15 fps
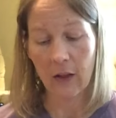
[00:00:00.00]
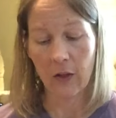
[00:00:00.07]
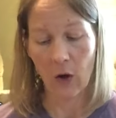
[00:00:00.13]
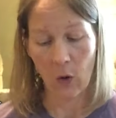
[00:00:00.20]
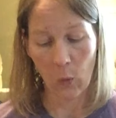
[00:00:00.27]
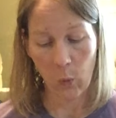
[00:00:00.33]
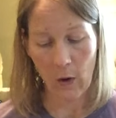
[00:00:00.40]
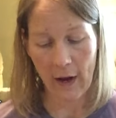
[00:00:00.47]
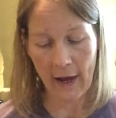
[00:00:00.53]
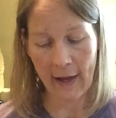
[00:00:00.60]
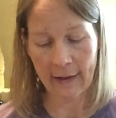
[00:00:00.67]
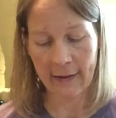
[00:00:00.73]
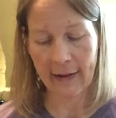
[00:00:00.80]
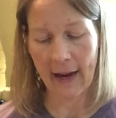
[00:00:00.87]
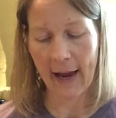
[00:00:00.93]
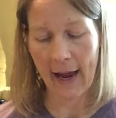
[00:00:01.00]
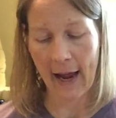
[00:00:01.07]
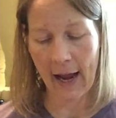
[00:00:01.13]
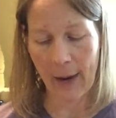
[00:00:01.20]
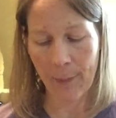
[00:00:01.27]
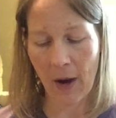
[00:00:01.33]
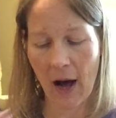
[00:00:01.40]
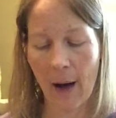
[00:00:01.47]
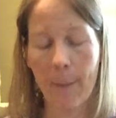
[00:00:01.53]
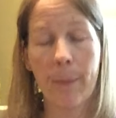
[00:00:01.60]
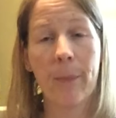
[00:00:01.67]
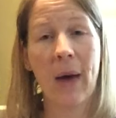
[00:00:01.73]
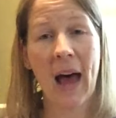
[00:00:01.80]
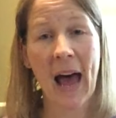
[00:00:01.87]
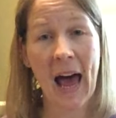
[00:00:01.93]
The wind came
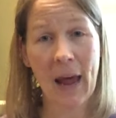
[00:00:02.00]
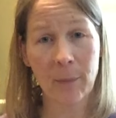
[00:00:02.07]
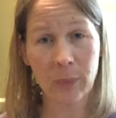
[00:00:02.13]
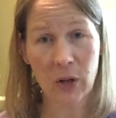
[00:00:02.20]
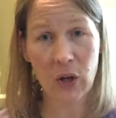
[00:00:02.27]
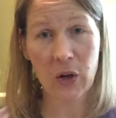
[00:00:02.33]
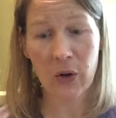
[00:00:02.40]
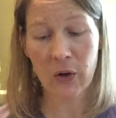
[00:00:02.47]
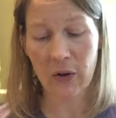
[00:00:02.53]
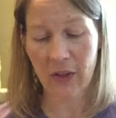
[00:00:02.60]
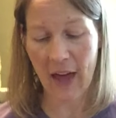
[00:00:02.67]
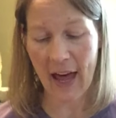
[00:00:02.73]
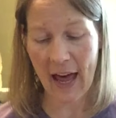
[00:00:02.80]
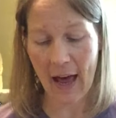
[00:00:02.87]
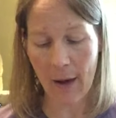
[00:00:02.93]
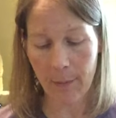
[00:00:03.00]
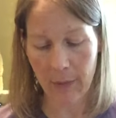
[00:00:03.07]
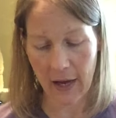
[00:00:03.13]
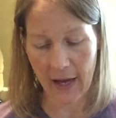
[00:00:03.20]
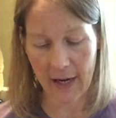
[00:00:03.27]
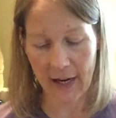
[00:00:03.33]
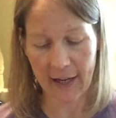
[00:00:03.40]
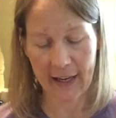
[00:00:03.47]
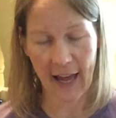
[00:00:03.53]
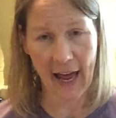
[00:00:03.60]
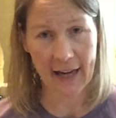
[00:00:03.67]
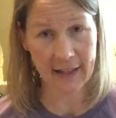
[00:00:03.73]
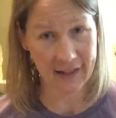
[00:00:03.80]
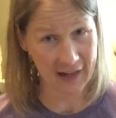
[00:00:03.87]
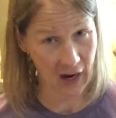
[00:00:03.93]
up and blew them in
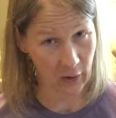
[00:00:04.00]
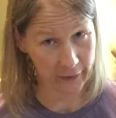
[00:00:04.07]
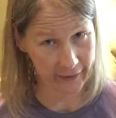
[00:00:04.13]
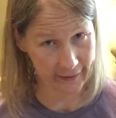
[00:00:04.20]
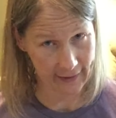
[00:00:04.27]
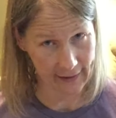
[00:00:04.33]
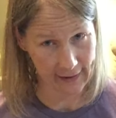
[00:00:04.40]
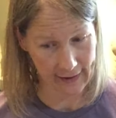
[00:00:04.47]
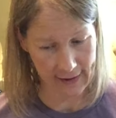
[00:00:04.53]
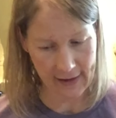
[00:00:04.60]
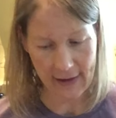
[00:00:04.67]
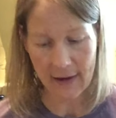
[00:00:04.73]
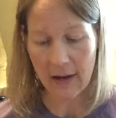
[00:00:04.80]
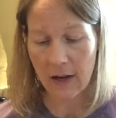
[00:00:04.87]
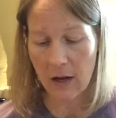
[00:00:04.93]
again. Now C.